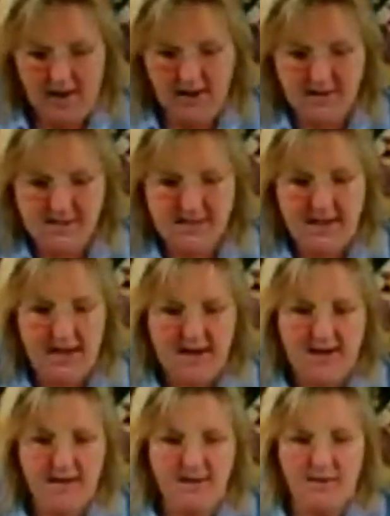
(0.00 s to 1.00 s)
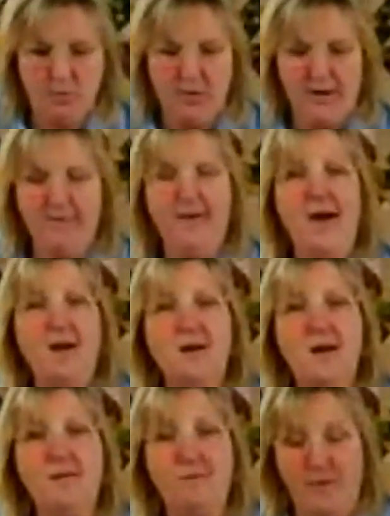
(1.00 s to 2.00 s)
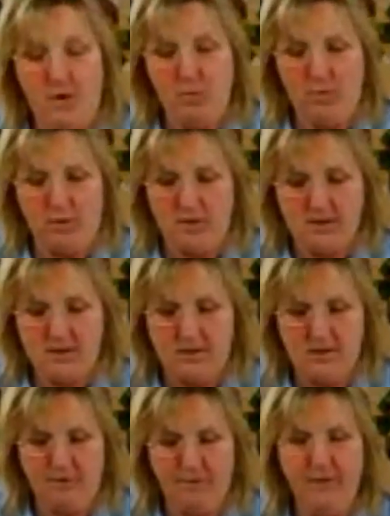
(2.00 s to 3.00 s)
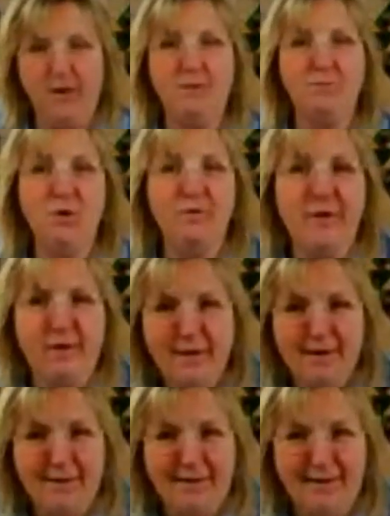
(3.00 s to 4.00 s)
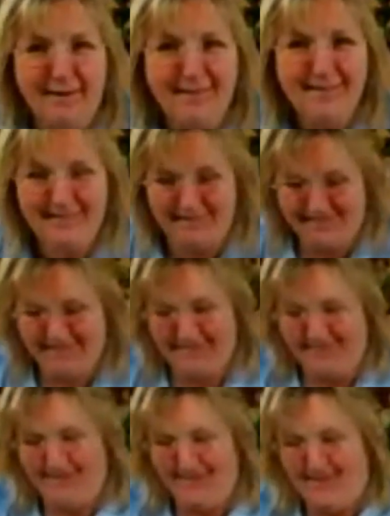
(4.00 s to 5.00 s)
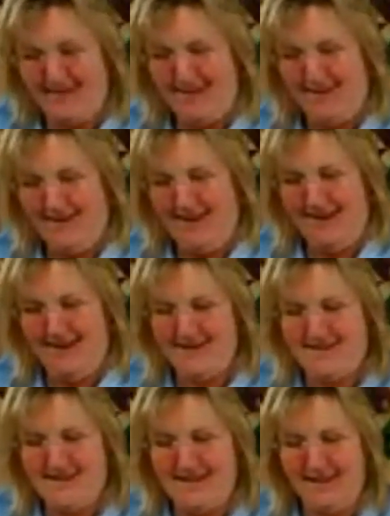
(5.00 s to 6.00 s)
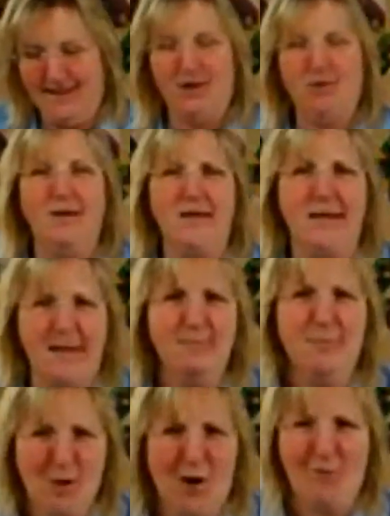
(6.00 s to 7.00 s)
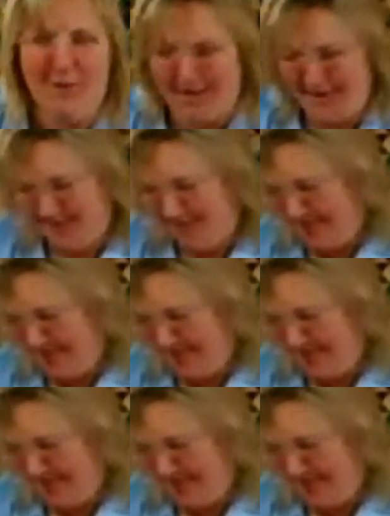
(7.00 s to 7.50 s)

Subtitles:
It said that we have had enough viewers to fill a movie theater. And it said literally, keep going.